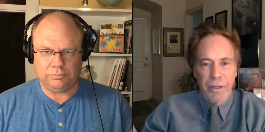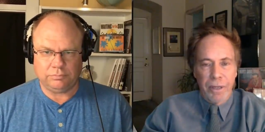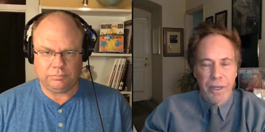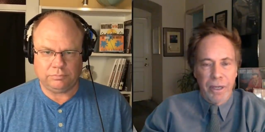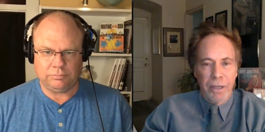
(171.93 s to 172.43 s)
Speaker 1: in the
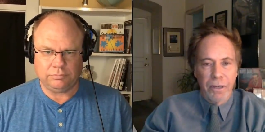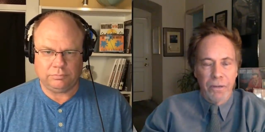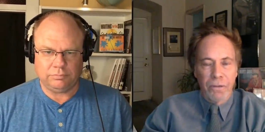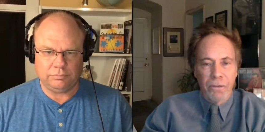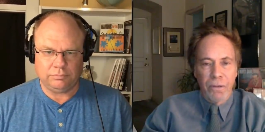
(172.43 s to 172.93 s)
'90s.
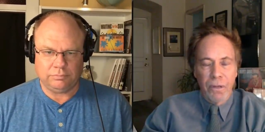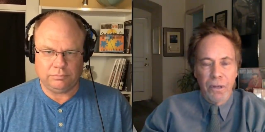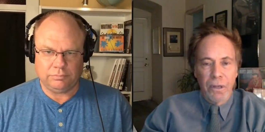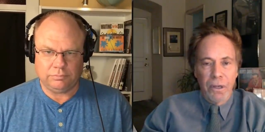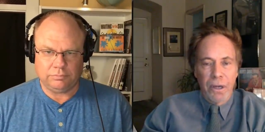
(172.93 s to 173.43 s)

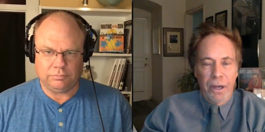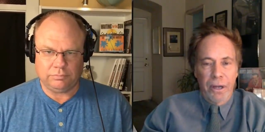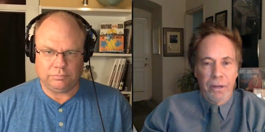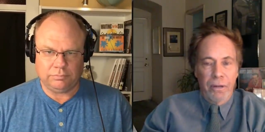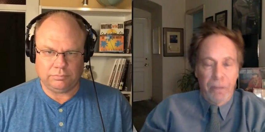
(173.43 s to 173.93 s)

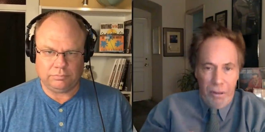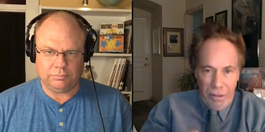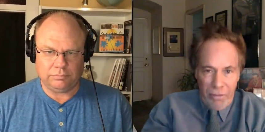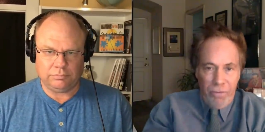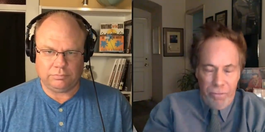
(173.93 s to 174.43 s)
And
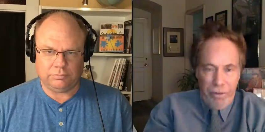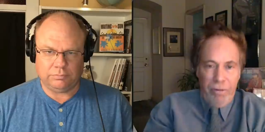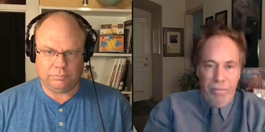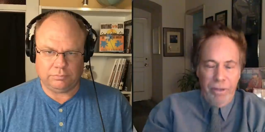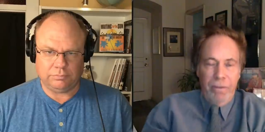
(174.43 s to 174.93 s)
this
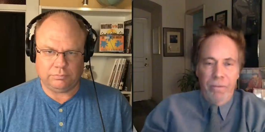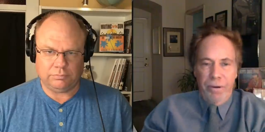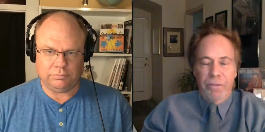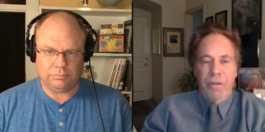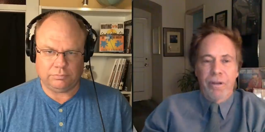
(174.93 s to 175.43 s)
film that we're
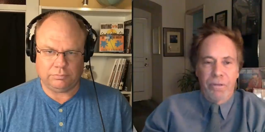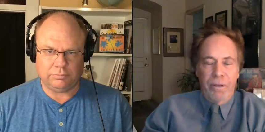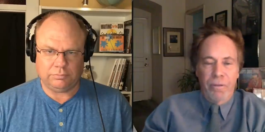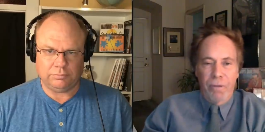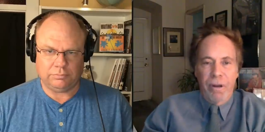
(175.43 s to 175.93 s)

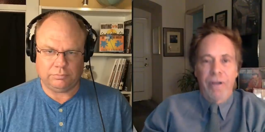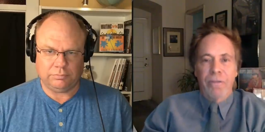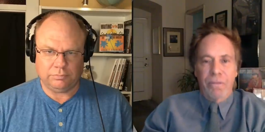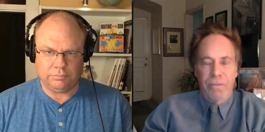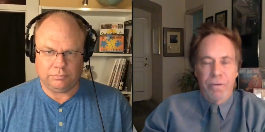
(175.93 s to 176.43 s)
discussing,
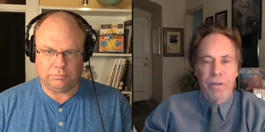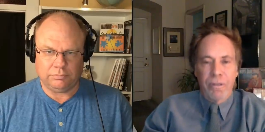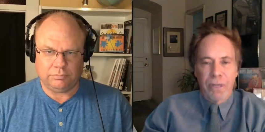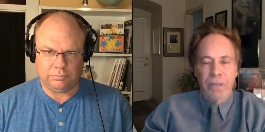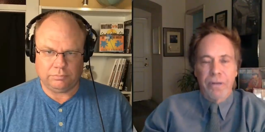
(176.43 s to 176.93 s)
Rust, falls
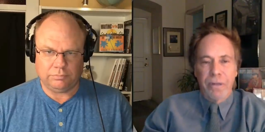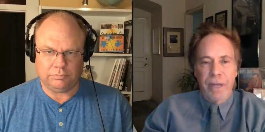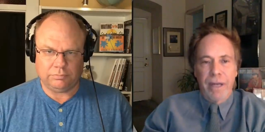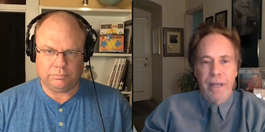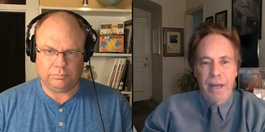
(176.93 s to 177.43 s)
under
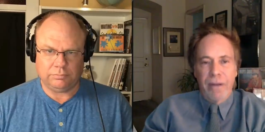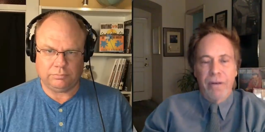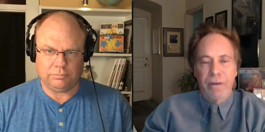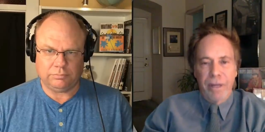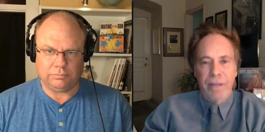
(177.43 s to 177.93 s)
that
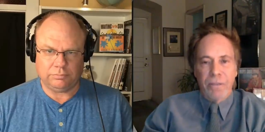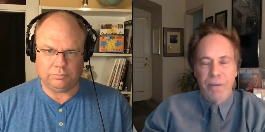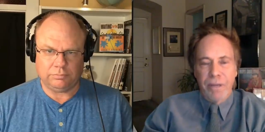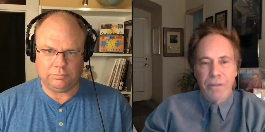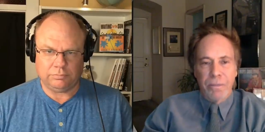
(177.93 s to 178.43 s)
category. That's why
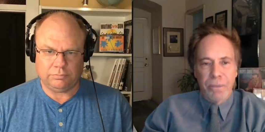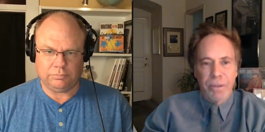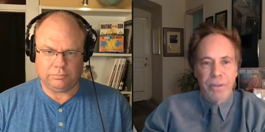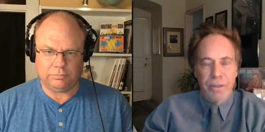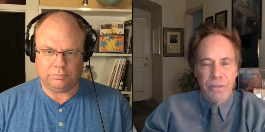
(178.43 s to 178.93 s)
it's
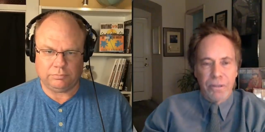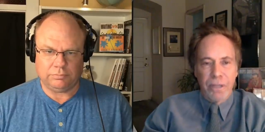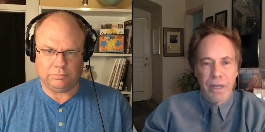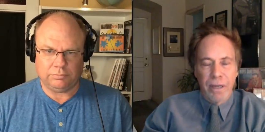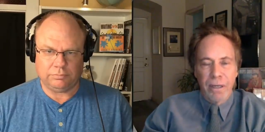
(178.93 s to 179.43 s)
important. This is
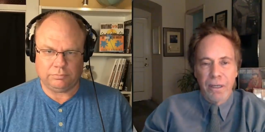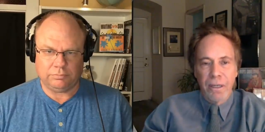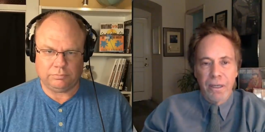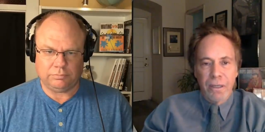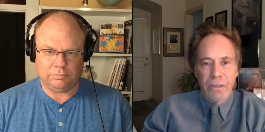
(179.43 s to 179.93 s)
not
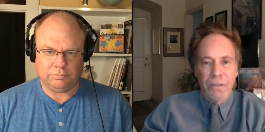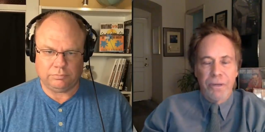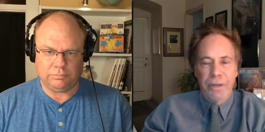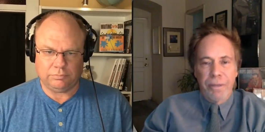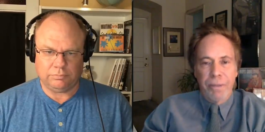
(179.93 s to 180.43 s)
a
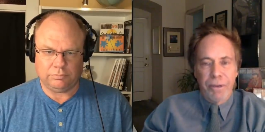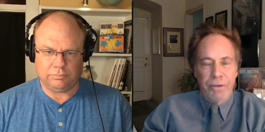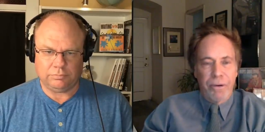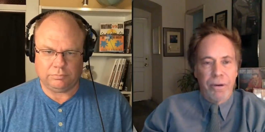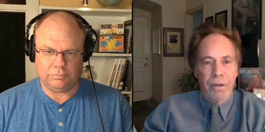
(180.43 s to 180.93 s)
studio
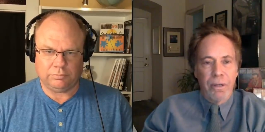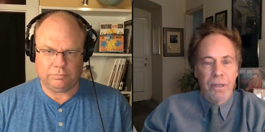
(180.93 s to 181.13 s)
picture.